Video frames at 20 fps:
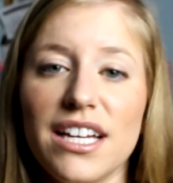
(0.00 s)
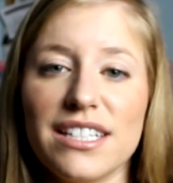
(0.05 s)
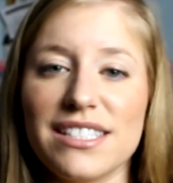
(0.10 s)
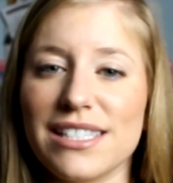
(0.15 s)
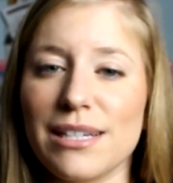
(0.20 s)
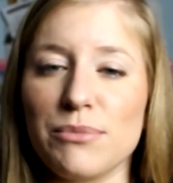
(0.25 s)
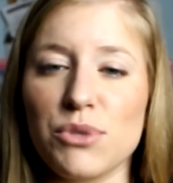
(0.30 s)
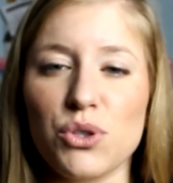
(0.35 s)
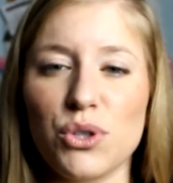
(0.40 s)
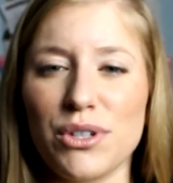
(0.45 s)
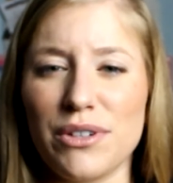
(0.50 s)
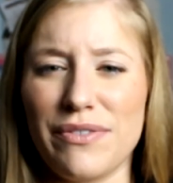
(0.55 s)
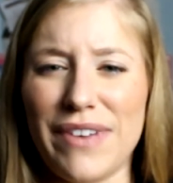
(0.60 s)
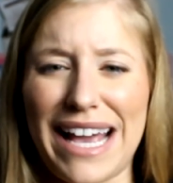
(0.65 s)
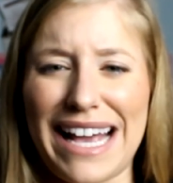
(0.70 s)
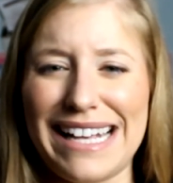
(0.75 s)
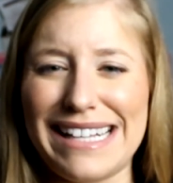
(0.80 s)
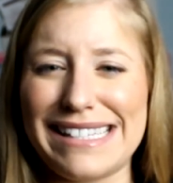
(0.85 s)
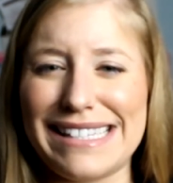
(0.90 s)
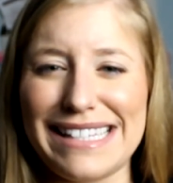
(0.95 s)
some sort of
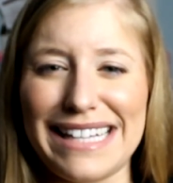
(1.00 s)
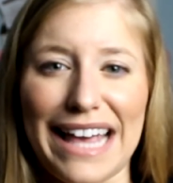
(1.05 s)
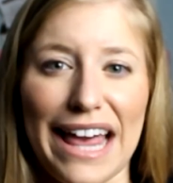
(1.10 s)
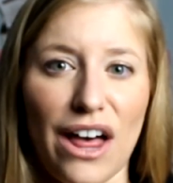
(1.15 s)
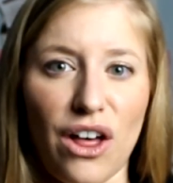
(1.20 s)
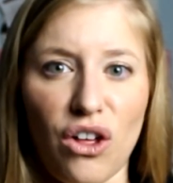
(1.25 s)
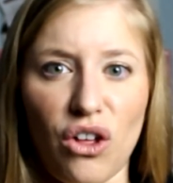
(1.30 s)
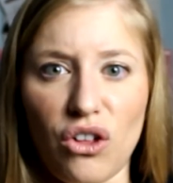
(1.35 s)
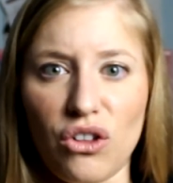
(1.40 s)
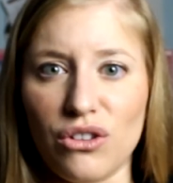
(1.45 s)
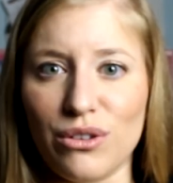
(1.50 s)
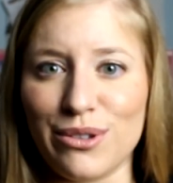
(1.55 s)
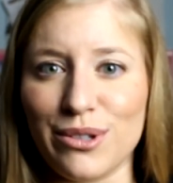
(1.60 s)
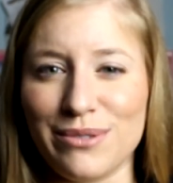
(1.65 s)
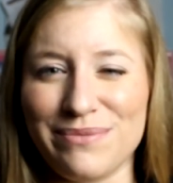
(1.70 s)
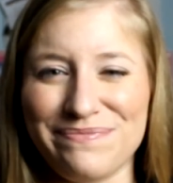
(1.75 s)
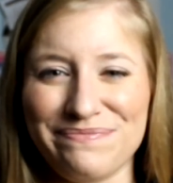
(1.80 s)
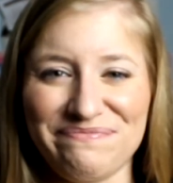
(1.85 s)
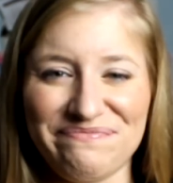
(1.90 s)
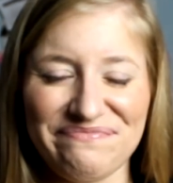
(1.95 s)

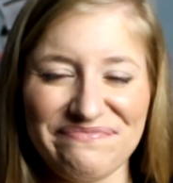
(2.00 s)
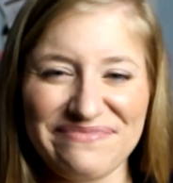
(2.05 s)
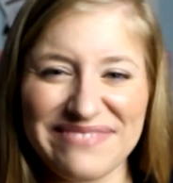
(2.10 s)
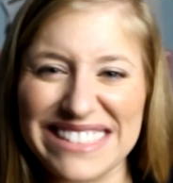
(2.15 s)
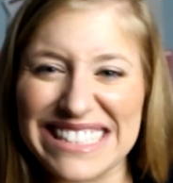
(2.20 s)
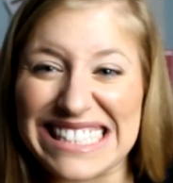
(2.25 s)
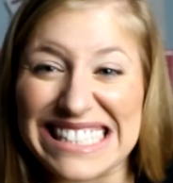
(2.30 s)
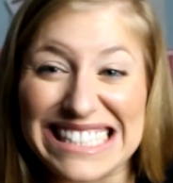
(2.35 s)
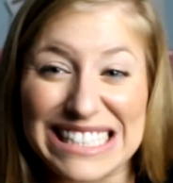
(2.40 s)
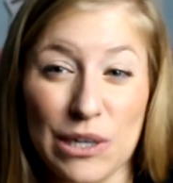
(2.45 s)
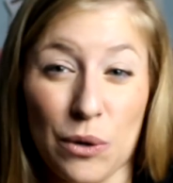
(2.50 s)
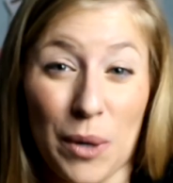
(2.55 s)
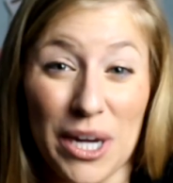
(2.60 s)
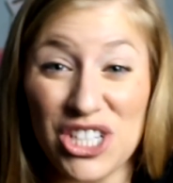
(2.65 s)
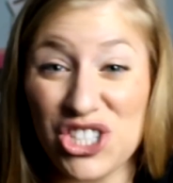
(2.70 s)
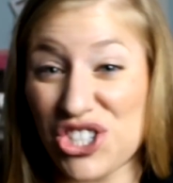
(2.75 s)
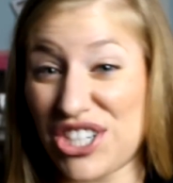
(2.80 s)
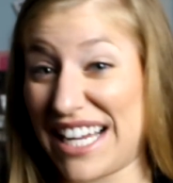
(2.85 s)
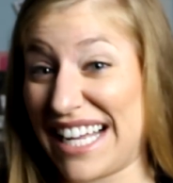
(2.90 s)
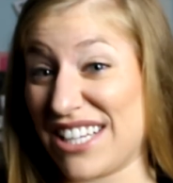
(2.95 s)
ACL
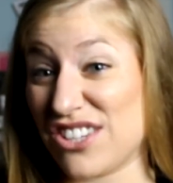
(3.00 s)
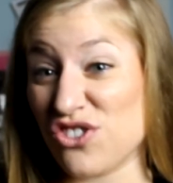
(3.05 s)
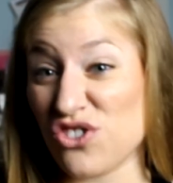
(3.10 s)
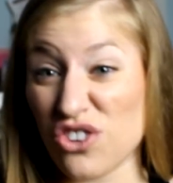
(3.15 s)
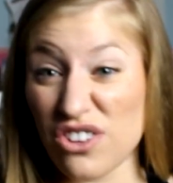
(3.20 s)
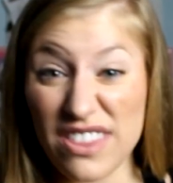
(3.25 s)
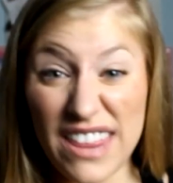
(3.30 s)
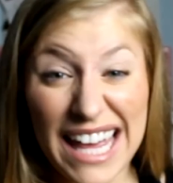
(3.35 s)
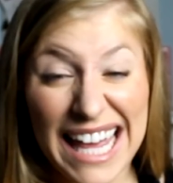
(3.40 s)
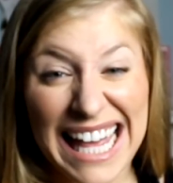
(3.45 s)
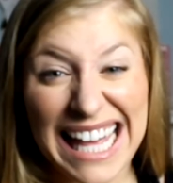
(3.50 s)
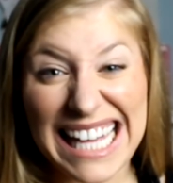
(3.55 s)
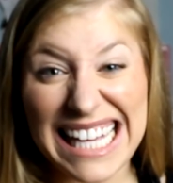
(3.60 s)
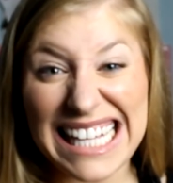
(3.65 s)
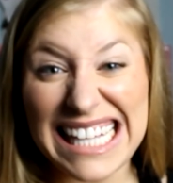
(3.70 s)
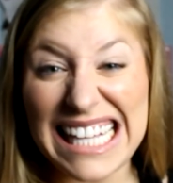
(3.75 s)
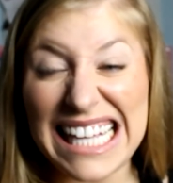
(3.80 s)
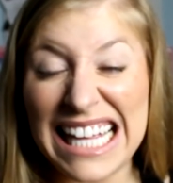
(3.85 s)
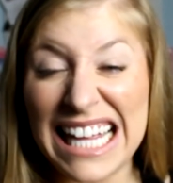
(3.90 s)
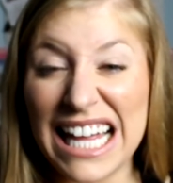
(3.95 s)
question answer thing,
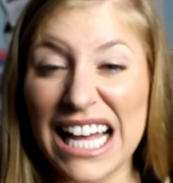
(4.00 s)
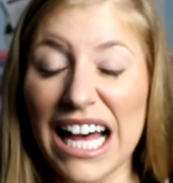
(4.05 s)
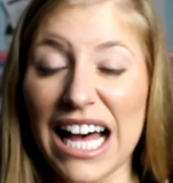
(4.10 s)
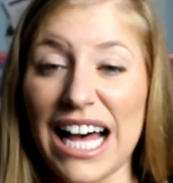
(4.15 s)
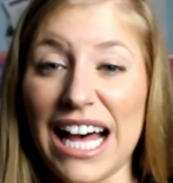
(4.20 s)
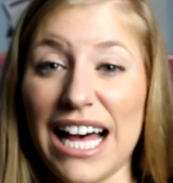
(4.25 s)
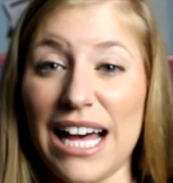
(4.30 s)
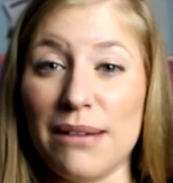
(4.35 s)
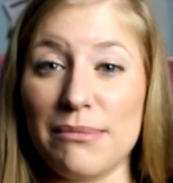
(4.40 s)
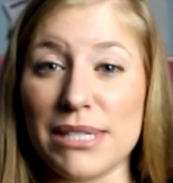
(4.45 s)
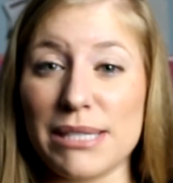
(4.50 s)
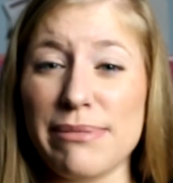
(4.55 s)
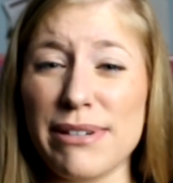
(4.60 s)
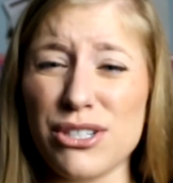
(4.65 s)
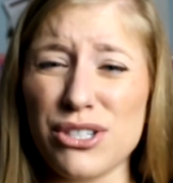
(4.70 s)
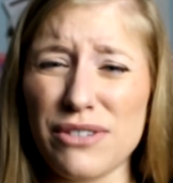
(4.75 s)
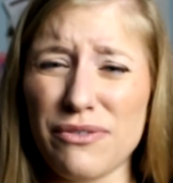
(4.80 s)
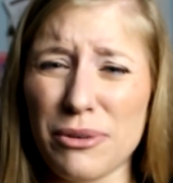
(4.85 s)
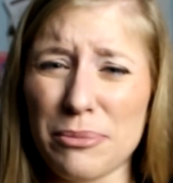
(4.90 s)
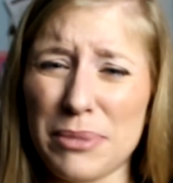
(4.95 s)

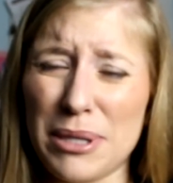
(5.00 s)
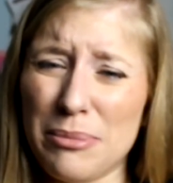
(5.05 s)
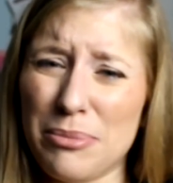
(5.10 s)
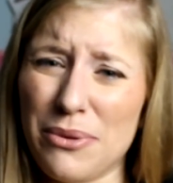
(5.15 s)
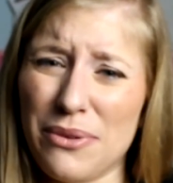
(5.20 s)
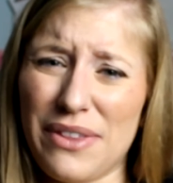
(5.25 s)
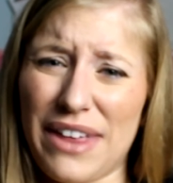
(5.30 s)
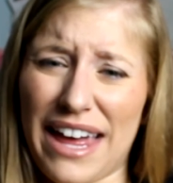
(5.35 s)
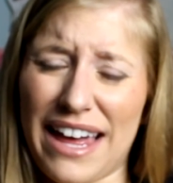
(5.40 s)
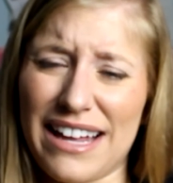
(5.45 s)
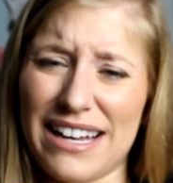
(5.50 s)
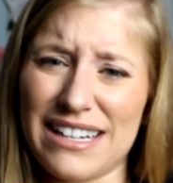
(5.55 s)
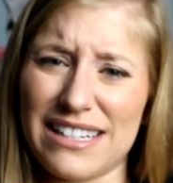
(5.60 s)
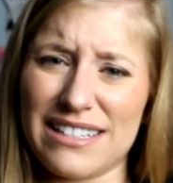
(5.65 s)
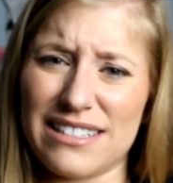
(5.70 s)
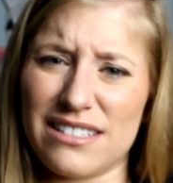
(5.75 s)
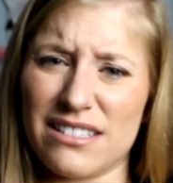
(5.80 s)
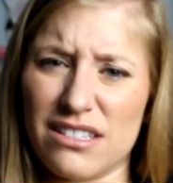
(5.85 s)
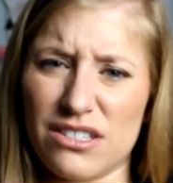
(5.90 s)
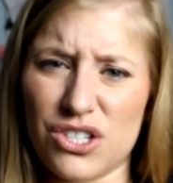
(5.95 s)
especially for people that
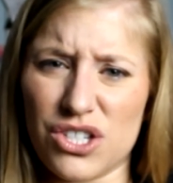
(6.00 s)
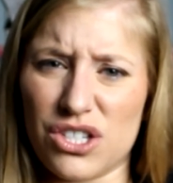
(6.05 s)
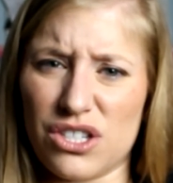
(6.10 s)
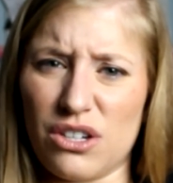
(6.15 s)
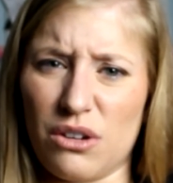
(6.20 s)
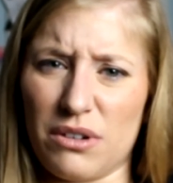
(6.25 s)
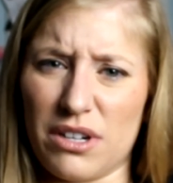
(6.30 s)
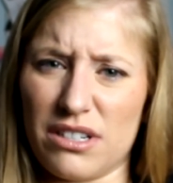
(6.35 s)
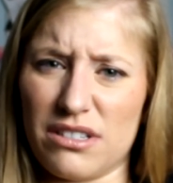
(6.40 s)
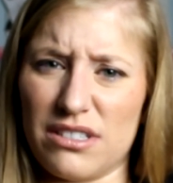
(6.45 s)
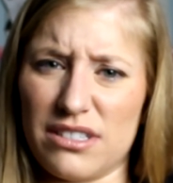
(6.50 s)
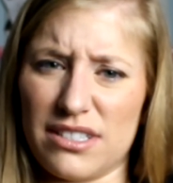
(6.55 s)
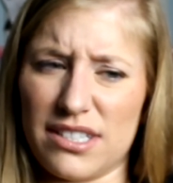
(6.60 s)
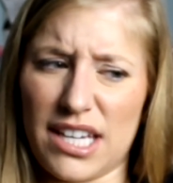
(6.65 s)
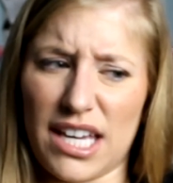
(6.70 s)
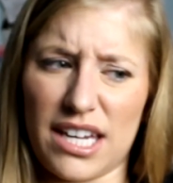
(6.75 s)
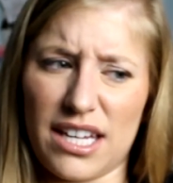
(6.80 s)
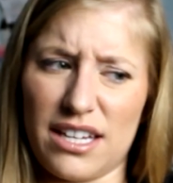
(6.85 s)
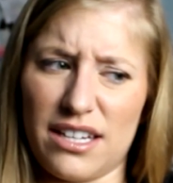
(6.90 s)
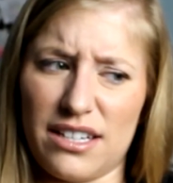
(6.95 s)
just don't
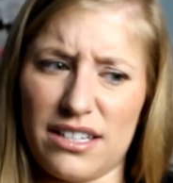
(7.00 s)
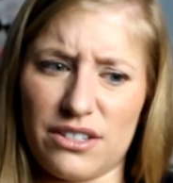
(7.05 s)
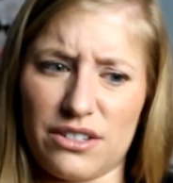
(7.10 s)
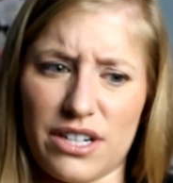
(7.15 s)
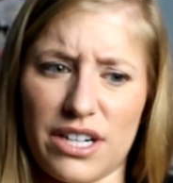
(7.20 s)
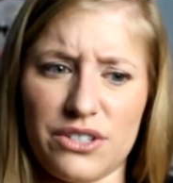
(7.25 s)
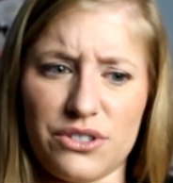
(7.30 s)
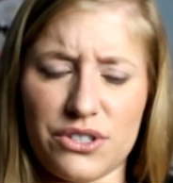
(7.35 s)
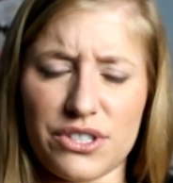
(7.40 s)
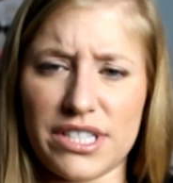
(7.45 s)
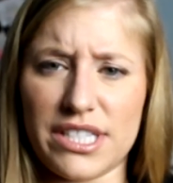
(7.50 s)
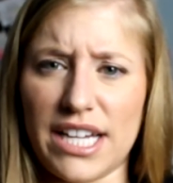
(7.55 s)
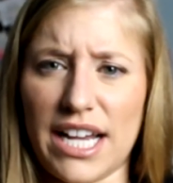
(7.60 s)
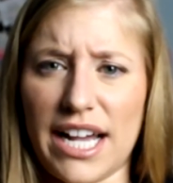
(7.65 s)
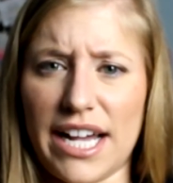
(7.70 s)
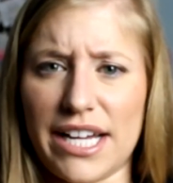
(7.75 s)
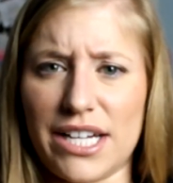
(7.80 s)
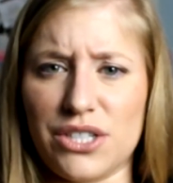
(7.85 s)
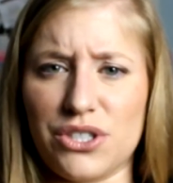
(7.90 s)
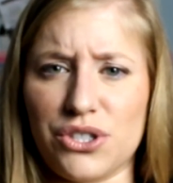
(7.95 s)
get it or
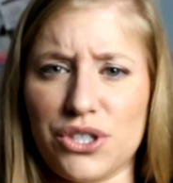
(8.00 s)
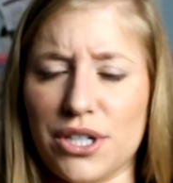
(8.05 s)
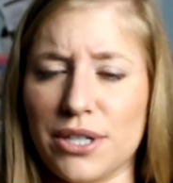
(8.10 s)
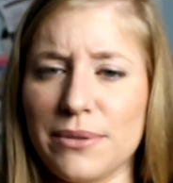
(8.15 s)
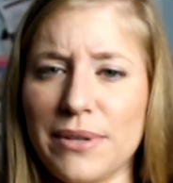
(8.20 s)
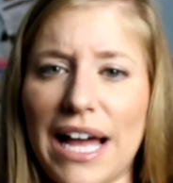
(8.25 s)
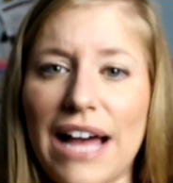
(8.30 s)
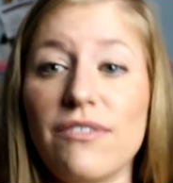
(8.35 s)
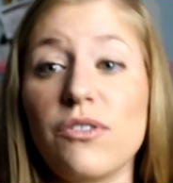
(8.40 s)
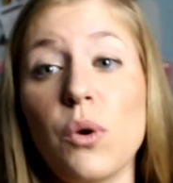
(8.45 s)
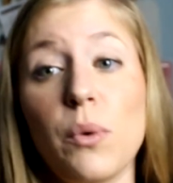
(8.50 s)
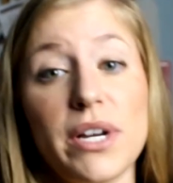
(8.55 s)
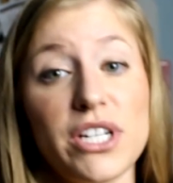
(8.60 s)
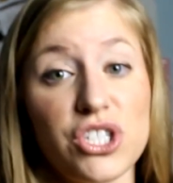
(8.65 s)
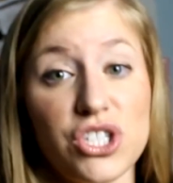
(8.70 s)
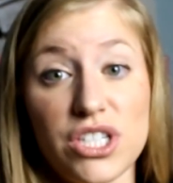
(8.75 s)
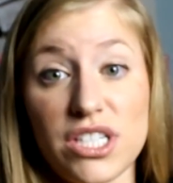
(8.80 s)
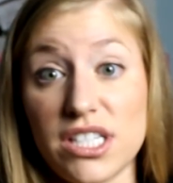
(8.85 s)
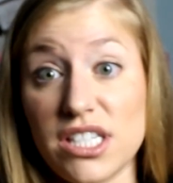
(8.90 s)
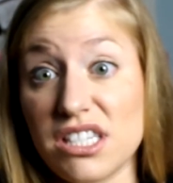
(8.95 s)
understand or have
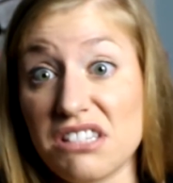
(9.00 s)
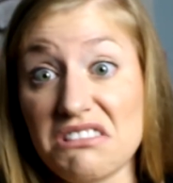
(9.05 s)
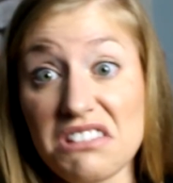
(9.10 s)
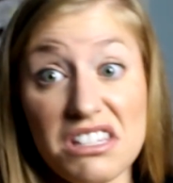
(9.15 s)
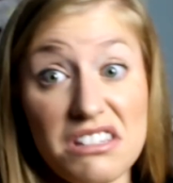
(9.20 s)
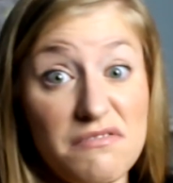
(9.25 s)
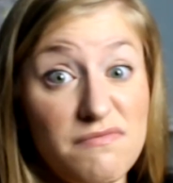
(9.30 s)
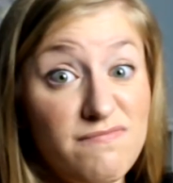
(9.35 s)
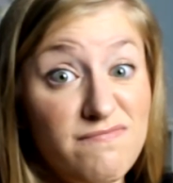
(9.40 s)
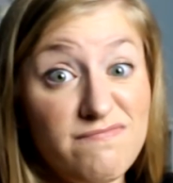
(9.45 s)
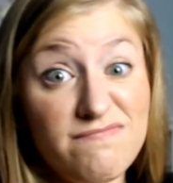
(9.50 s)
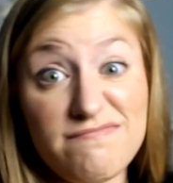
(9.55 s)
questions.